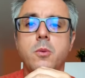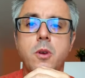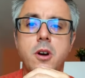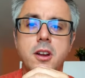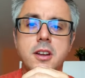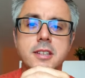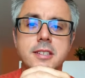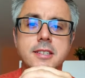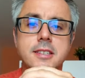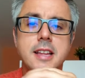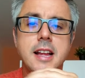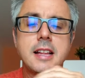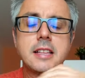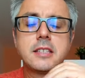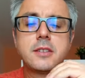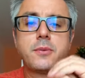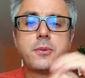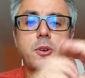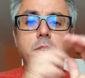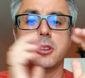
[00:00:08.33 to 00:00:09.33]
Walis
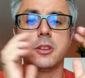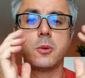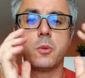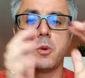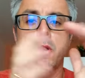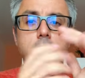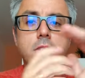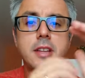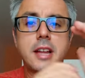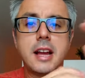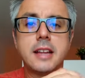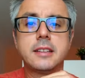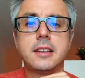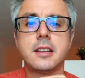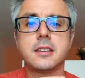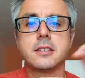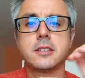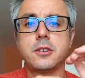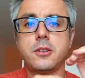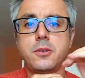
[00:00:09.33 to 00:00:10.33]
stands for the World
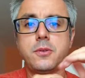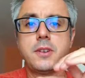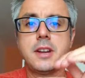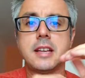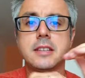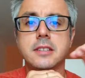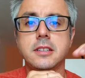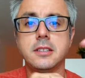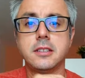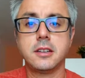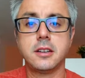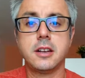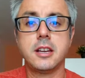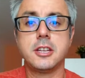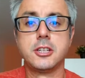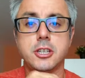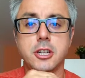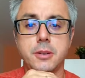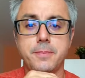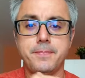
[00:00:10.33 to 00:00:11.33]
Atlas of Last
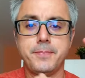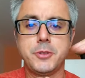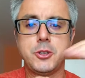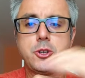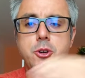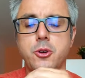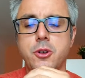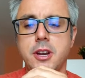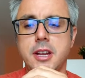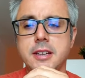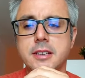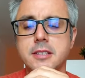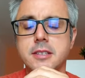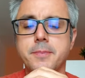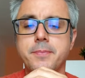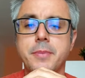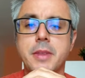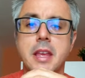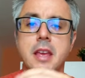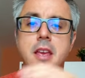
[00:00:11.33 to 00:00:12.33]
Interglacial Shorelines.